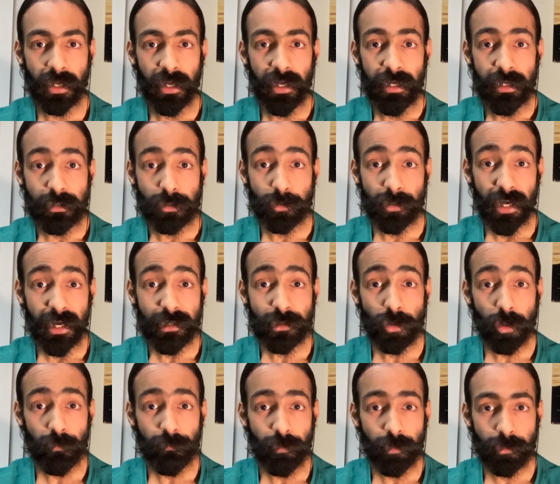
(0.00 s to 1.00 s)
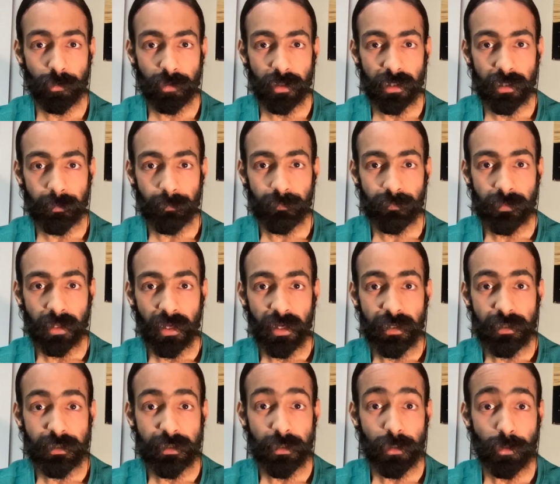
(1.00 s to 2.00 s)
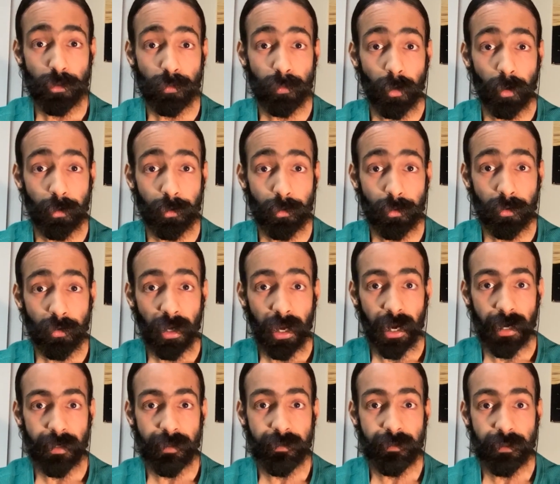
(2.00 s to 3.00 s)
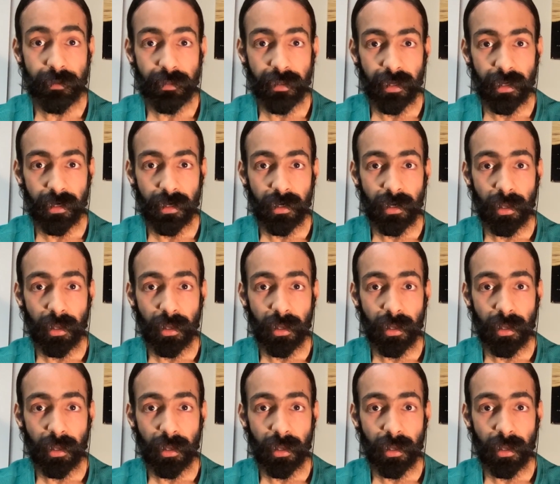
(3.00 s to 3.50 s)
So that's all for today. See you tomorrow, and until then,